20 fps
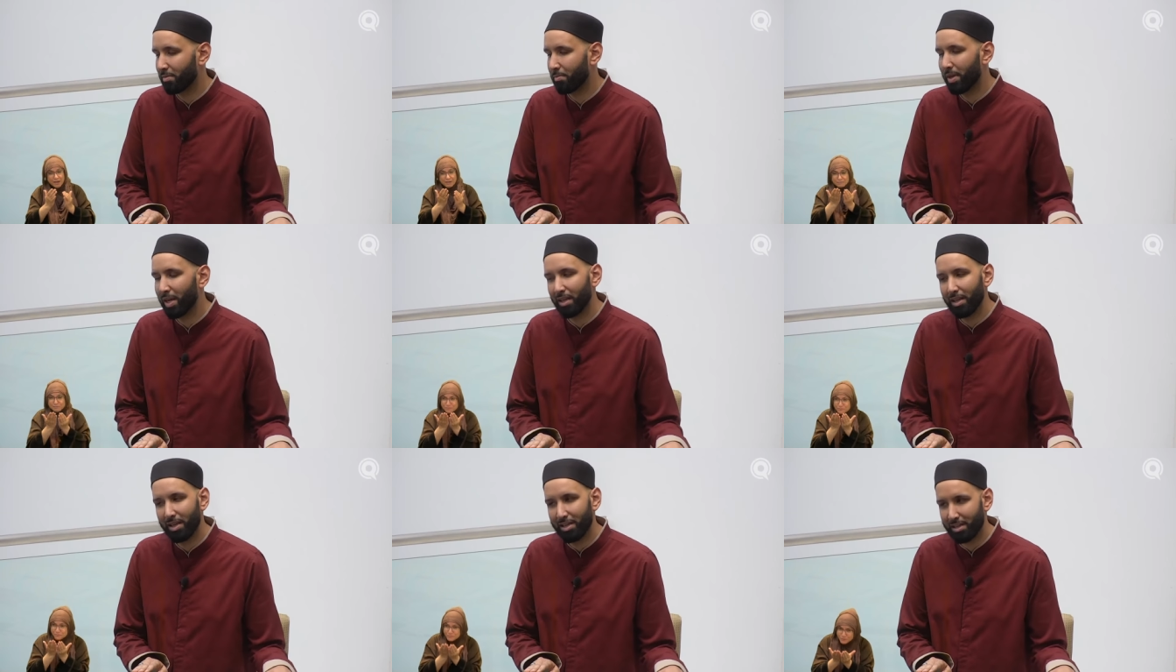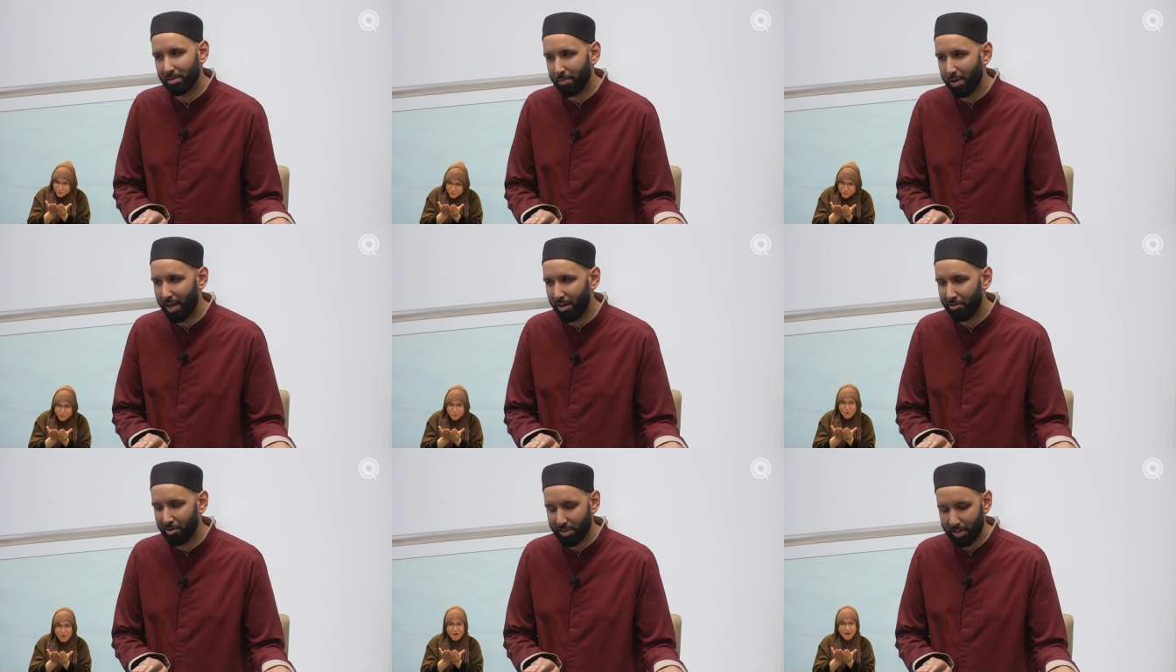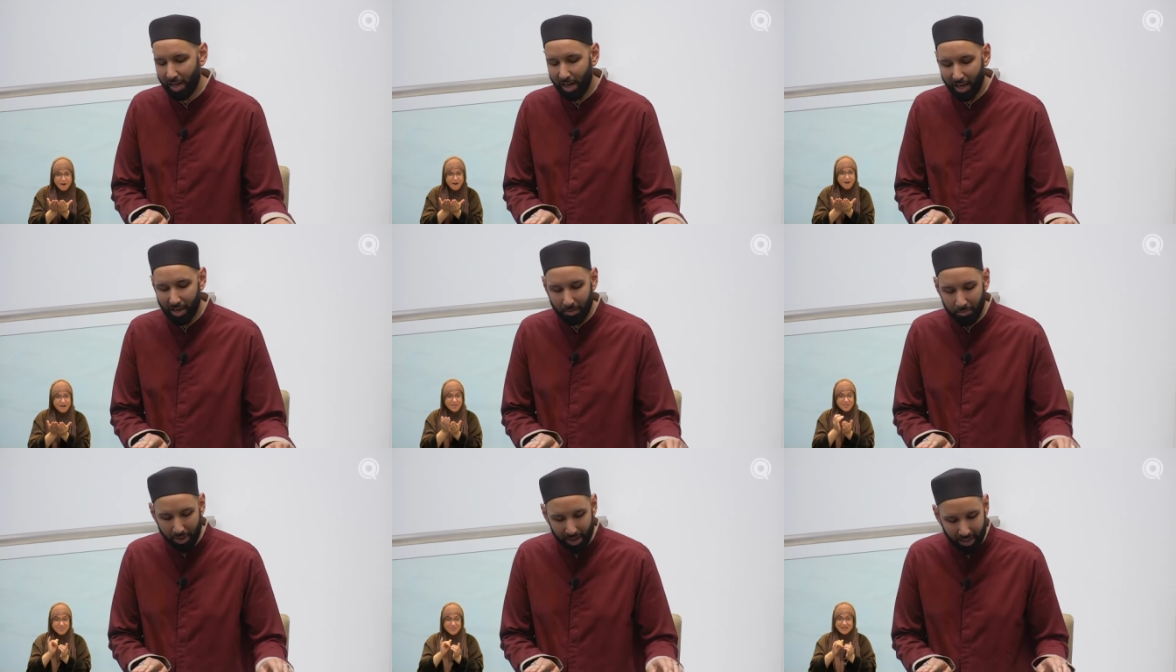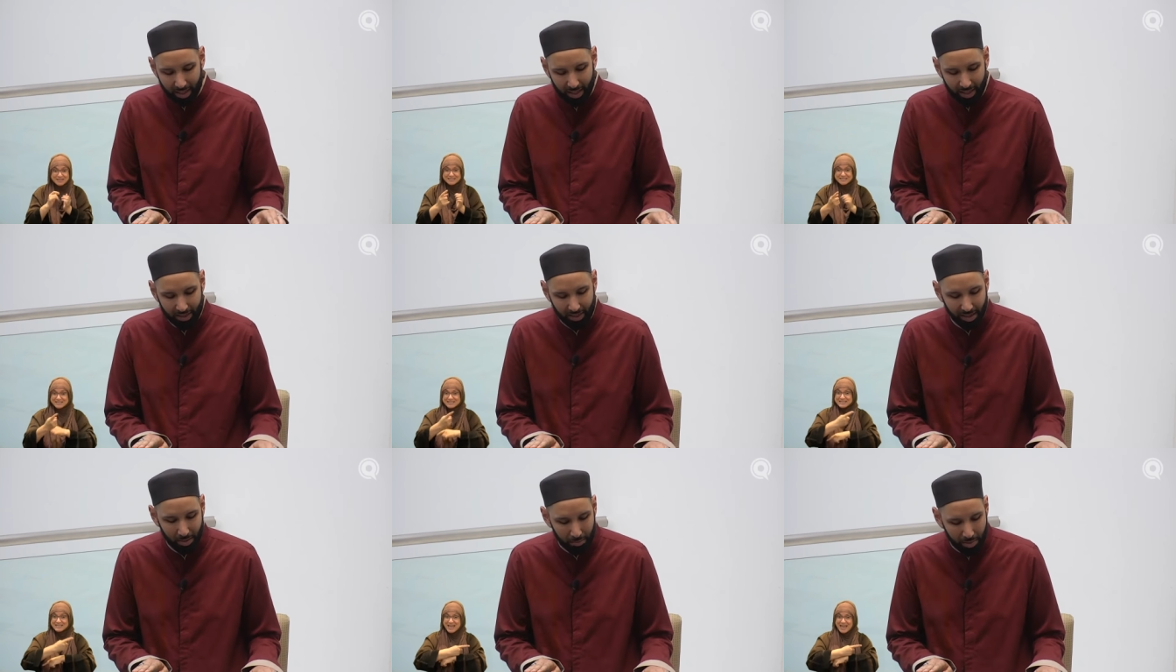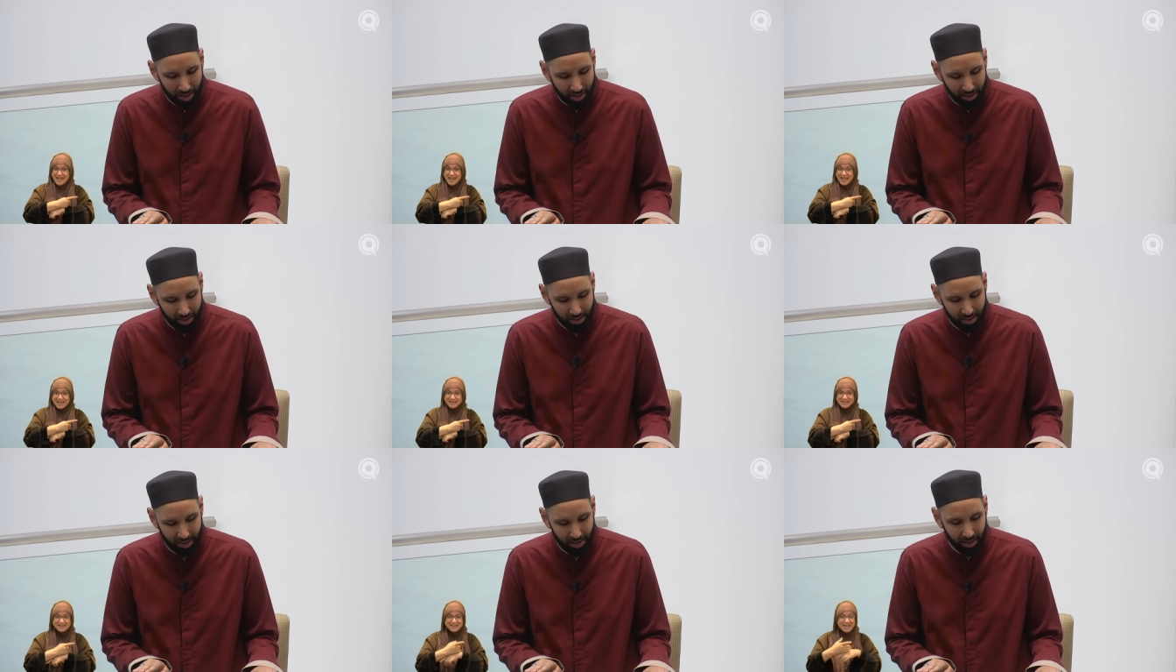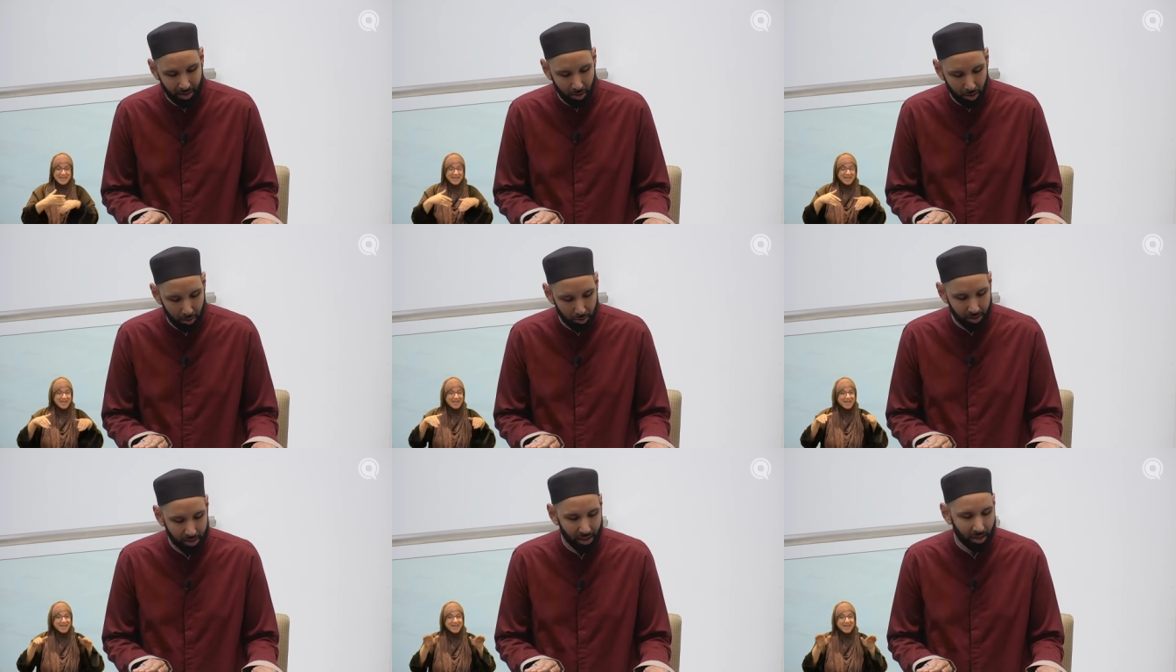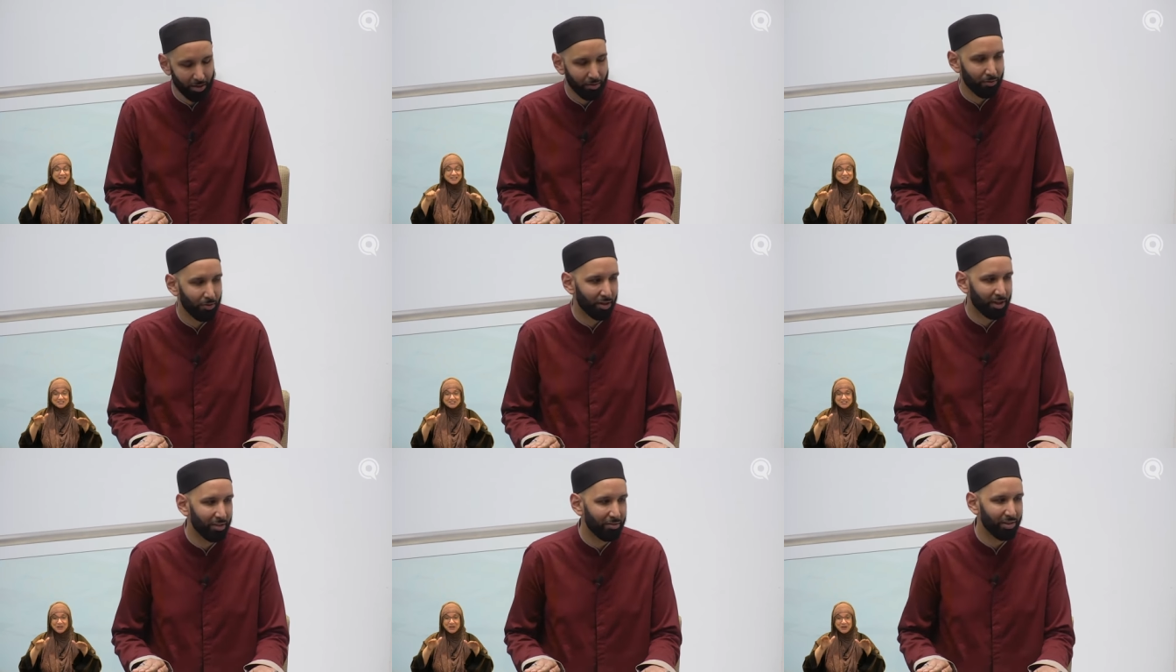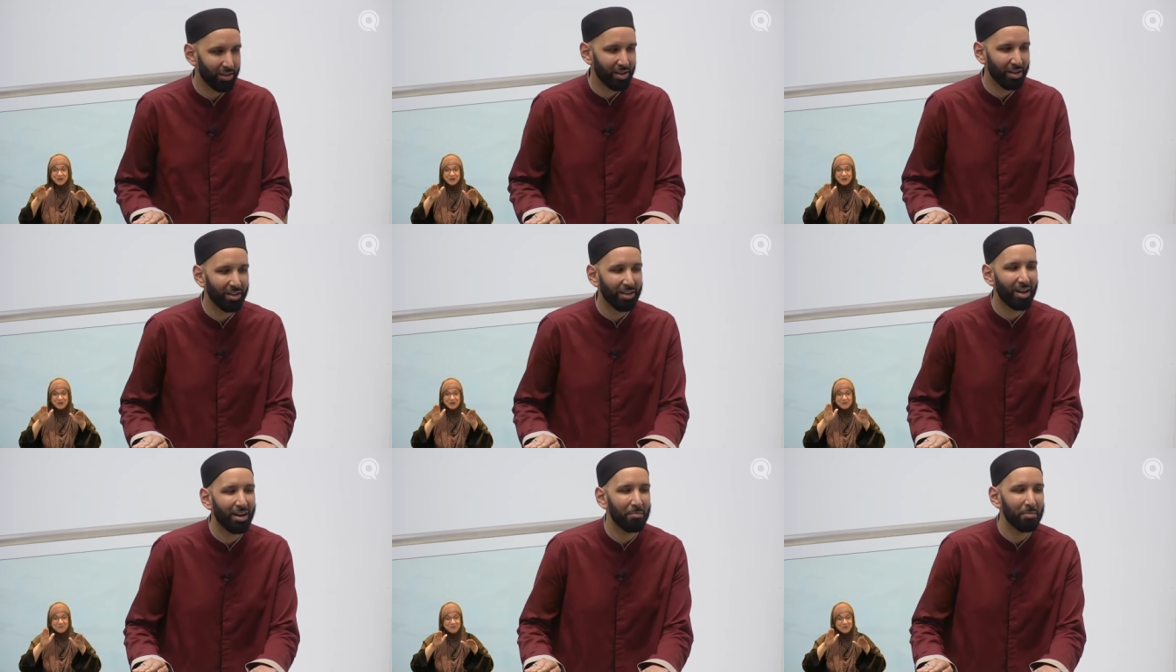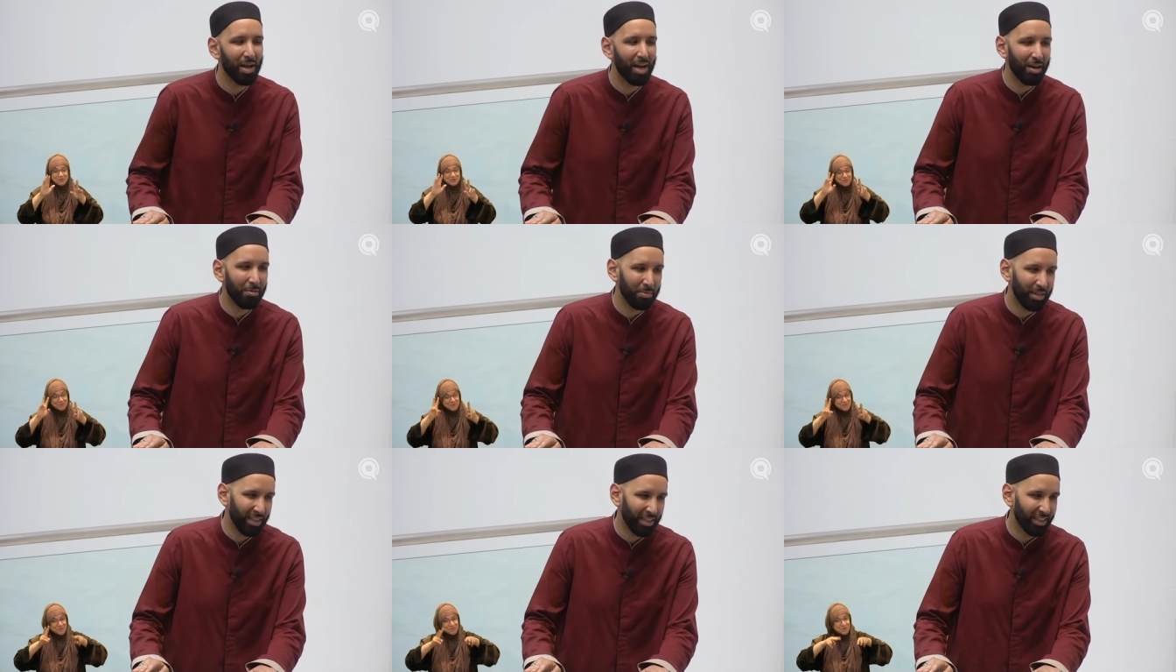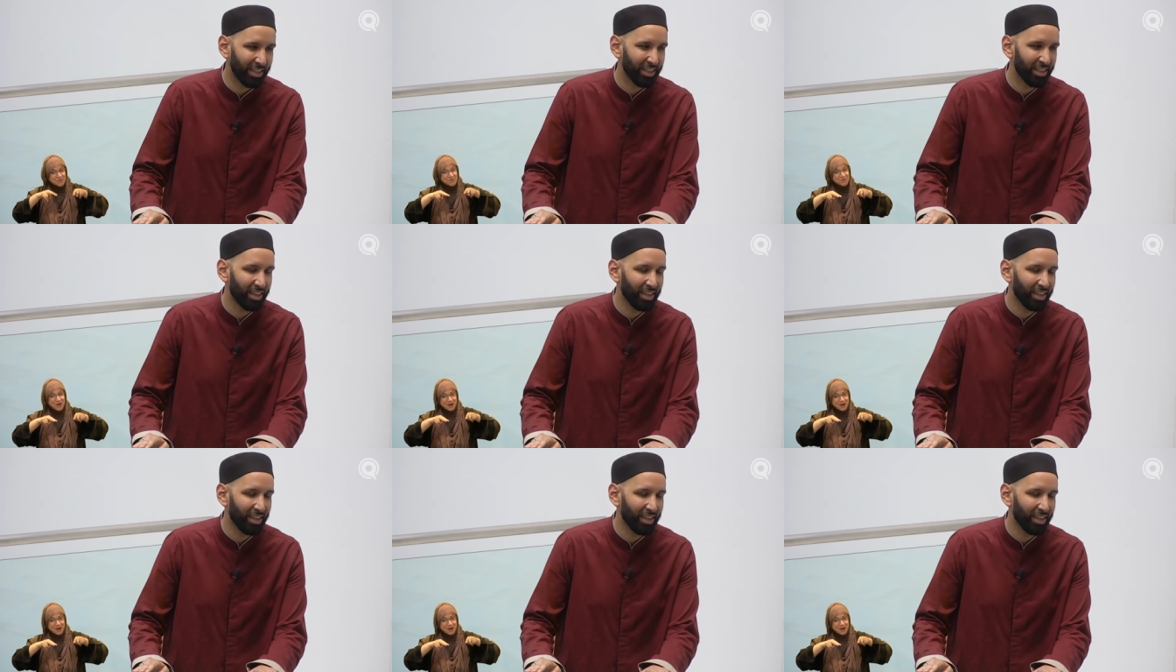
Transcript: may Allah subhanahu wa ta'ala make us amongst those that are forgiven. Allahumma ameen.